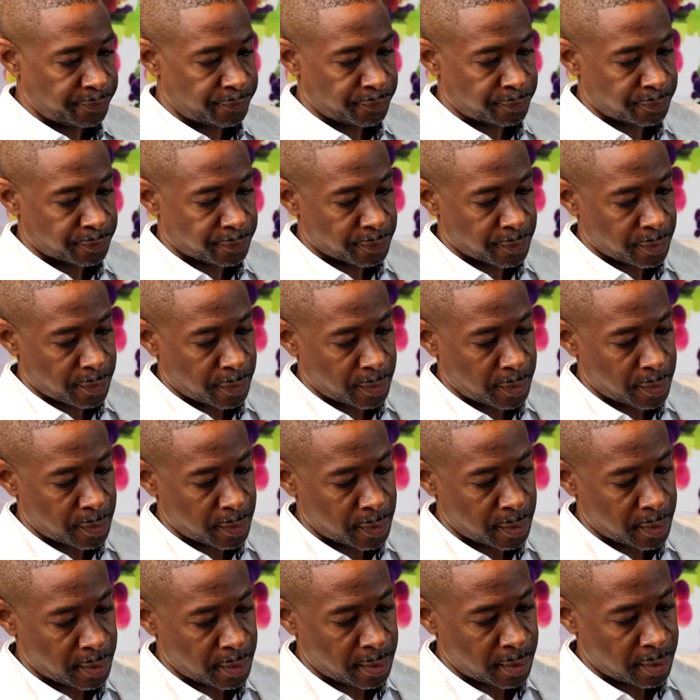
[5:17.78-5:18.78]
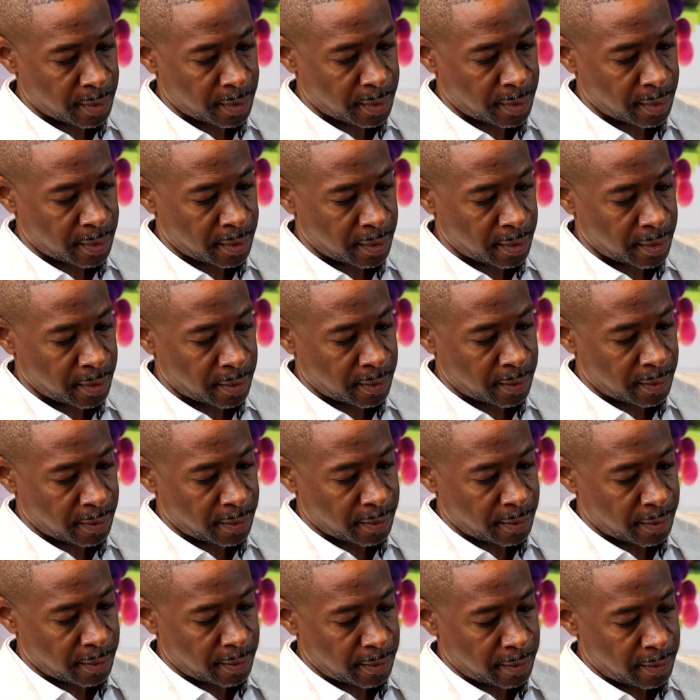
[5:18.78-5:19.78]

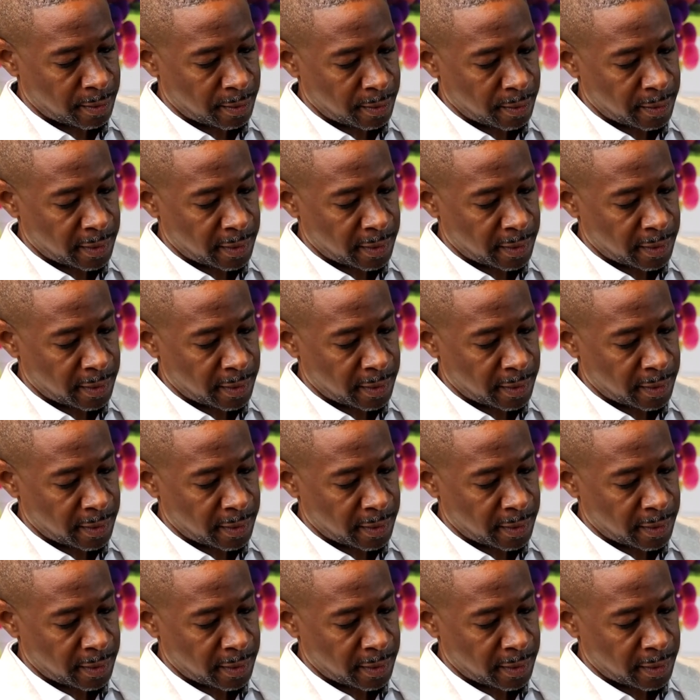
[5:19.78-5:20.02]
(no one is talking)